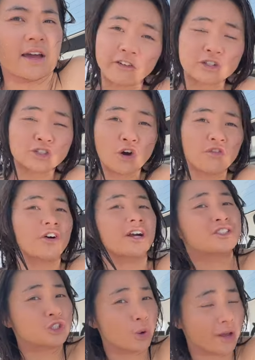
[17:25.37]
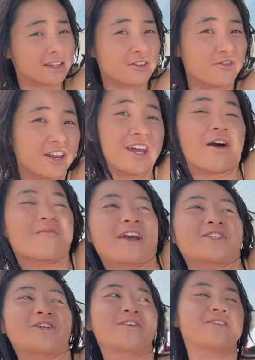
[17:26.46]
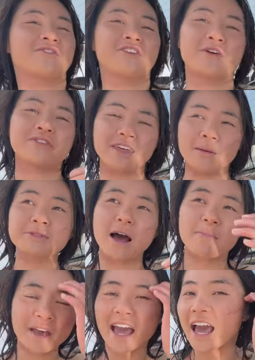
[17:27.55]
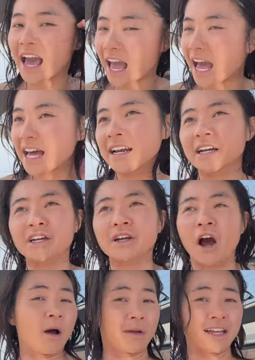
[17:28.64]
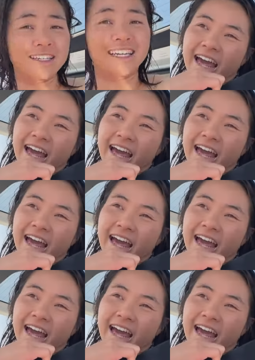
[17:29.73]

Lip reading: If you're so far enjoying this video, make sure you give this video a thumbs up and comment.